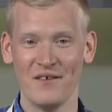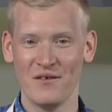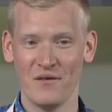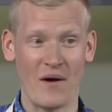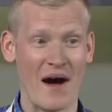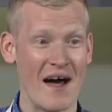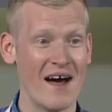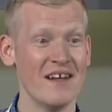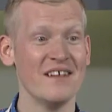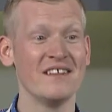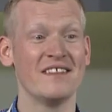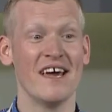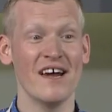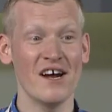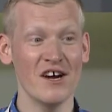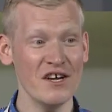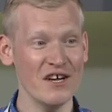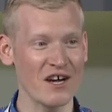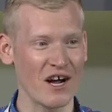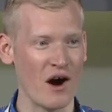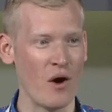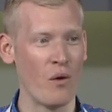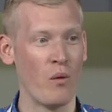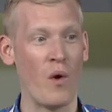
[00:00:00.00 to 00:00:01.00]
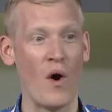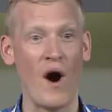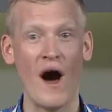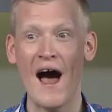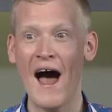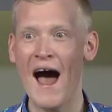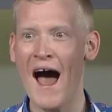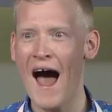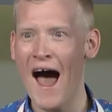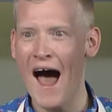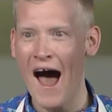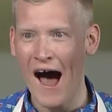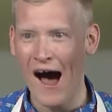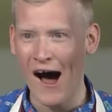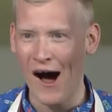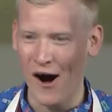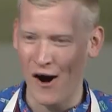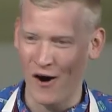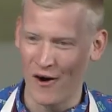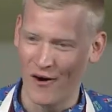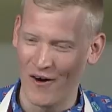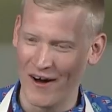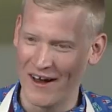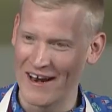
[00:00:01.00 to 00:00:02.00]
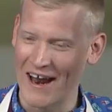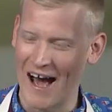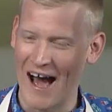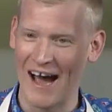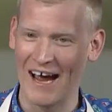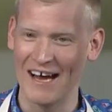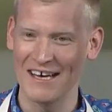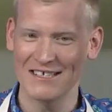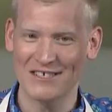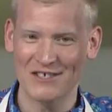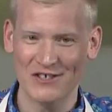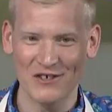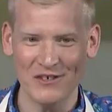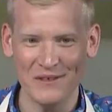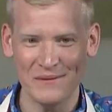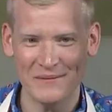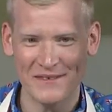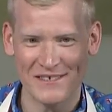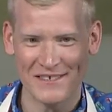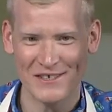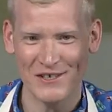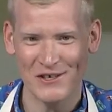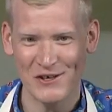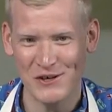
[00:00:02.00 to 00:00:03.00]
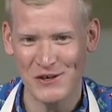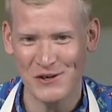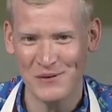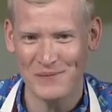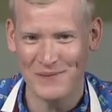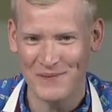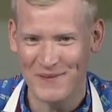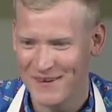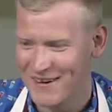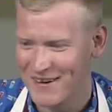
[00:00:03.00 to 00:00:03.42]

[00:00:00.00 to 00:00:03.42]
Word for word: wow, there you go. Wow, an ice cream scoop?